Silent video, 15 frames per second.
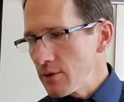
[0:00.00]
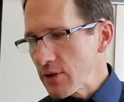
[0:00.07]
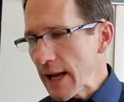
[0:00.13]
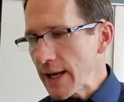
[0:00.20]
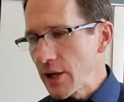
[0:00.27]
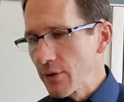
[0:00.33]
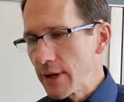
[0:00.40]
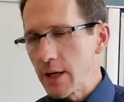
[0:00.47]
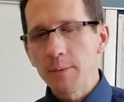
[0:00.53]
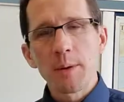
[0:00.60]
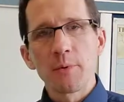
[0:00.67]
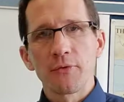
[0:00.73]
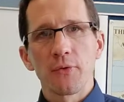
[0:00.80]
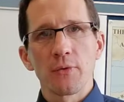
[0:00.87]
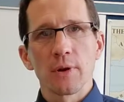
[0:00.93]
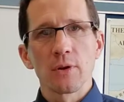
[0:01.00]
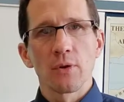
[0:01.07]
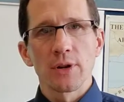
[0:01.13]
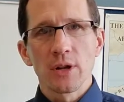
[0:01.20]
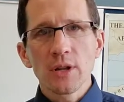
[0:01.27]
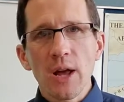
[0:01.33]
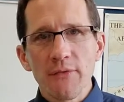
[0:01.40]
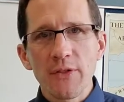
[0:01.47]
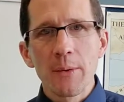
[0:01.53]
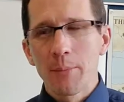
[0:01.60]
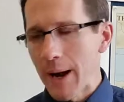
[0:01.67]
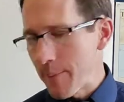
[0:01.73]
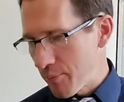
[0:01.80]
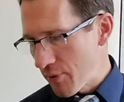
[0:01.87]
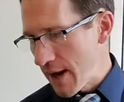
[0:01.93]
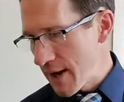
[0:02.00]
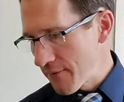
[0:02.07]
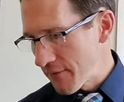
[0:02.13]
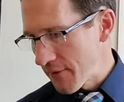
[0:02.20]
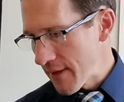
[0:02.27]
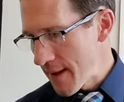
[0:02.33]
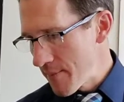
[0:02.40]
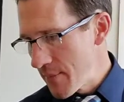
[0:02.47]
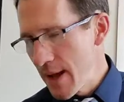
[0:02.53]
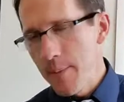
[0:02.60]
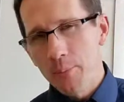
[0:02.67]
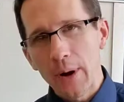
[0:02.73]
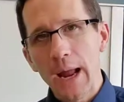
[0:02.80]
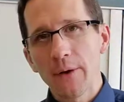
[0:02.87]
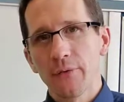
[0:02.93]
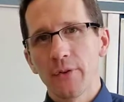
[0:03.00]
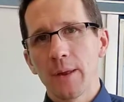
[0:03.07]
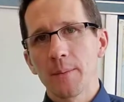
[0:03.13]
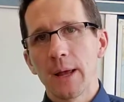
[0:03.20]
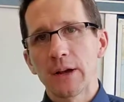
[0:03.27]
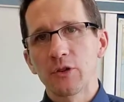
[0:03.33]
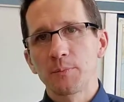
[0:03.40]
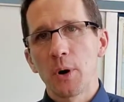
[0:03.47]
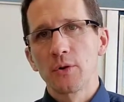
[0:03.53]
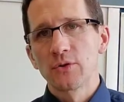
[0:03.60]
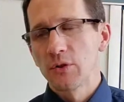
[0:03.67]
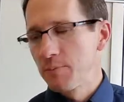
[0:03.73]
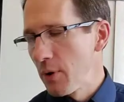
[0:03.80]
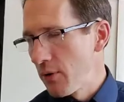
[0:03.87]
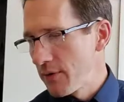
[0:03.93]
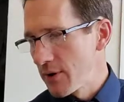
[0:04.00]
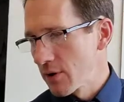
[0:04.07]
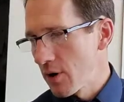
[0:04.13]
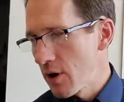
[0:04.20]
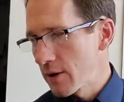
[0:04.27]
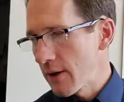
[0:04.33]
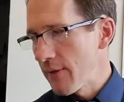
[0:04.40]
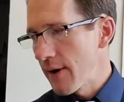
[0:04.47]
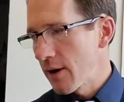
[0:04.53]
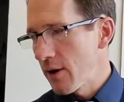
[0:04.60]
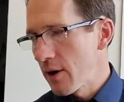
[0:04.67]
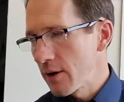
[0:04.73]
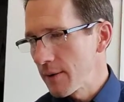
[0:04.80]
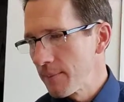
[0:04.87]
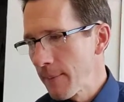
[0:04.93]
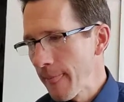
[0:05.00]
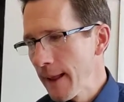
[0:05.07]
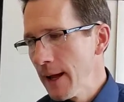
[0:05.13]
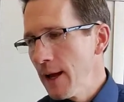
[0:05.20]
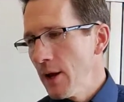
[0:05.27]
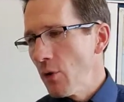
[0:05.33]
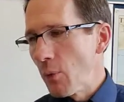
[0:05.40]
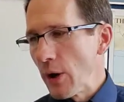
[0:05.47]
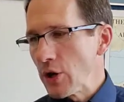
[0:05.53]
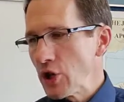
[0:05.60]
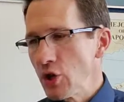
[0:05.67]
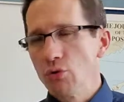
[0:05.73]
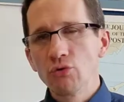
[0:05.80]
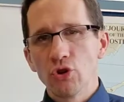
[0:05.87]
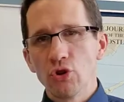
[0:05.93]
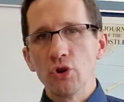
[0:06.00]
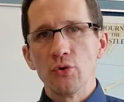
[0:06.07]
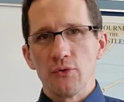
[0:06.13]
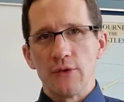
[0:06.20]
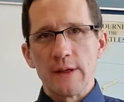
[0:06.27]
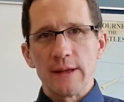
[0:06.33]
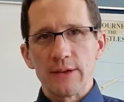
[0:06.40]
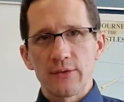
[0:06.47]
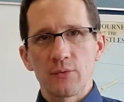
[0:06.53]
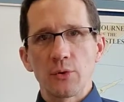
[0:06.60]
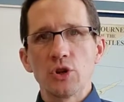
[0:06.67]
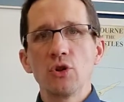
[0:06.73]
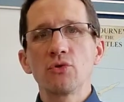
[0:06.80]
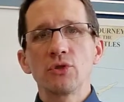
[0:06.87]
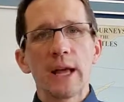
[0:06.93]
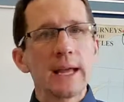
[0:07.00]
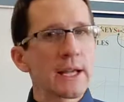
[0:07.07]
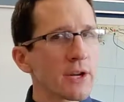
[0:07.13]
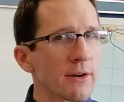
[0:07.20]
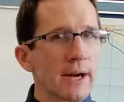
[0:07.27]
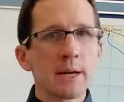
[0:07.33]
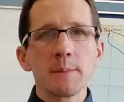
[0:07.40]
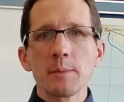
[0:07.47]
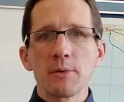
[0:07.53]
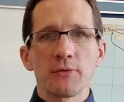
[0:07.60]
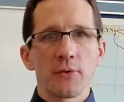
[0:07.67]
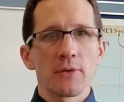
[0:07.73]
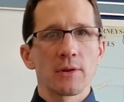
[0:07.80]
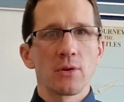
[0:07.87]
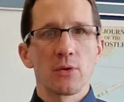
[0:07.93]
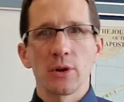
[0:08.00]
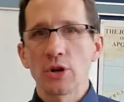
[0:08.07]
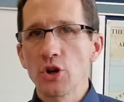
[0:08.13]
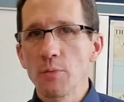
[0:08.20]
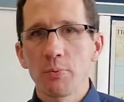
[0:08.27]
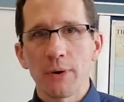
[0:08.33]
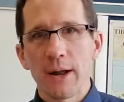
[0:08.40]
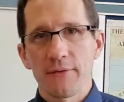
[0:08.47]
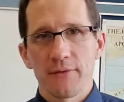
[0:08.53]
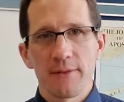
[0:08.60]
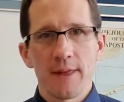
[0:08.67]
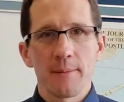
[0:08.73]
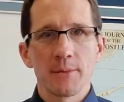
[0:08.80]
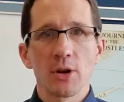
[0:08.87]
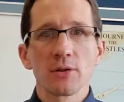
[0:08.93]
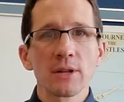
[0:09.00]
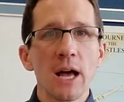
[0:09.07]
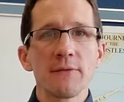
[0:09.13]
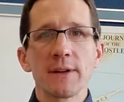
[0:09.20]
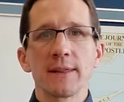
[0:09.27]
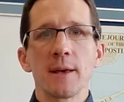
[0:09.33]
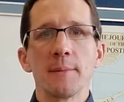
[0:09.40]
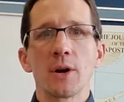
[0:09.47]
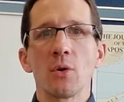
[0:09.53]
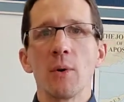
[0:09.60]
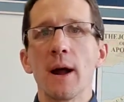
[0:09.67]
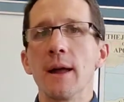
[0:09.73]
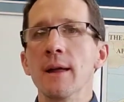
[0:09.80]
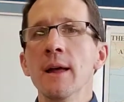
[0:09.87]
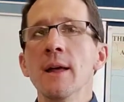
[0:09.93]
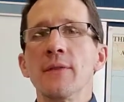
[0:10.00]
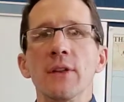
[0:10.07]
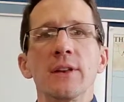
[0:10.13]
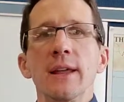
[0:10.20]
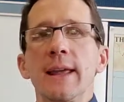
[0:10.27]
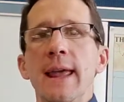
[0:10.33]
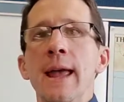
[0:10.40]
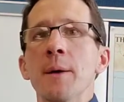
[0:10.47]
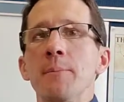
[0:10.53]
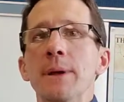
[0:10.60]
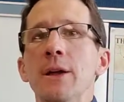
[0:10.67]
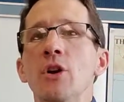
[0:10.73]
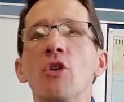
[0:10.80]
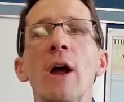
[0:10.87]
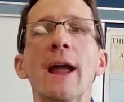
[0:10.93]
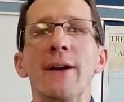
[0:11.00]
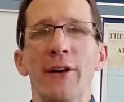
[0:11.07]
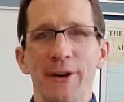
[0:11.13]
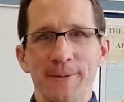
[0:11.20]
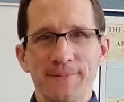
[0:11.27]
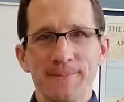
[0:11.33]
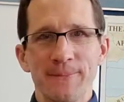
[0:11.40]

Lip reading: Take your enemy before the Lord. You love them by praying for them. Praying for them exposes both your heart and their heart. When you do this, when you take your enemy before the Lord and you pray for them, you're loving them in a way that can't be greater.